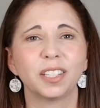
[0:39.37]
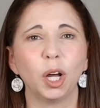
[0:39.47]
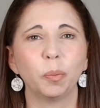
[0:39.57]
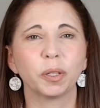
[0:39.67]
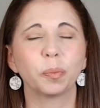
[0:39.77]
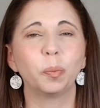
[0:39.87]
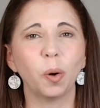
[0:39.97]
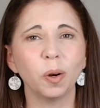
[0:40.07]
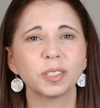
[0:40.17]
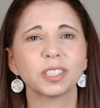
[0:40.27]
start with
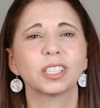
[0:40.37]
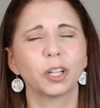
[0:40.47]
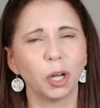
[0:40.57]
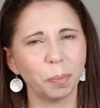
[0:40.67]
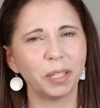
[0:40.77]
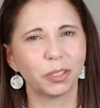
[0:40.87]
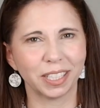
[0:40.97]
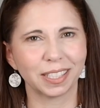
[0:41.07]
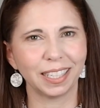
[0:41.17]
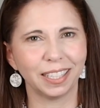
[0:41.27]
what
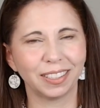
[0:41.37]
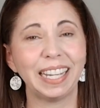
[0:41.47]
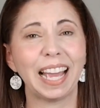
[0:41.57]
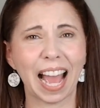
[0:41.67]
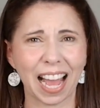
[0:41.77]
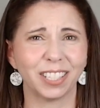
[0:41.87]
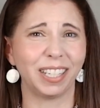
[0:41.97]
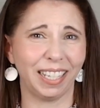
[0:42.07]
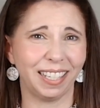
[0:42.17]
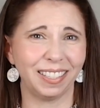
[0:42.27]
CopyTrans Cloudly actually